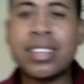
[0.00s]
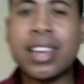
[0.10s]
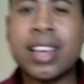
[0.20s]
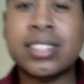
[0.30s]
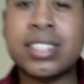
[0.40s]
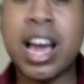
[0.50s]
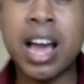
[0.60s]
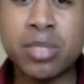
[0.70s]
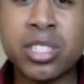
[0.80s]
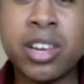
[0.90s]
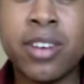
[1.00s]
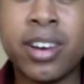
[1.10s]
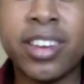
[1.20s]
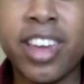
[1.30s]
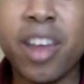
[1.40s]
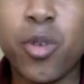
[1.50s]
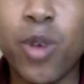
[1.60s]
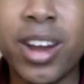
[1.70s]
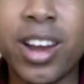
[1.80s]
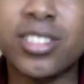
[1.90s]
as in I'm staring at the camera
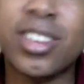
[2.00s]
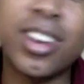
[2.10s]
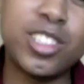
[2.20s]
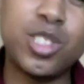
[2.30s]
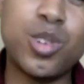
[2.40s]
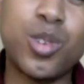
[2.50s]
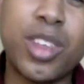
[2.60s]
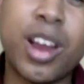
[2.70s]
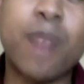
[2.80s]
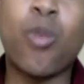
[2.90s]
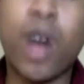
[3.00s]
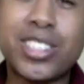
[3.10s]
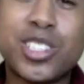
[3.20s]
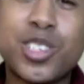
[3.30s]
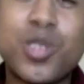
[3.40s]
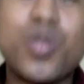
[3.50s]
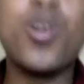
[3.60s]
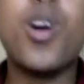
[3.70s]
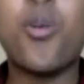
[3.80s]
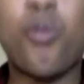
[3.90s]
right now to let you know that I'm watching you
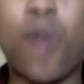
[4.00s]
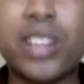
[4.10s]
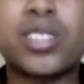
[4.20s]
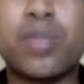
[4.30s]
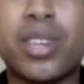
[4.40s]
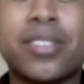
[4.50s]
watch me.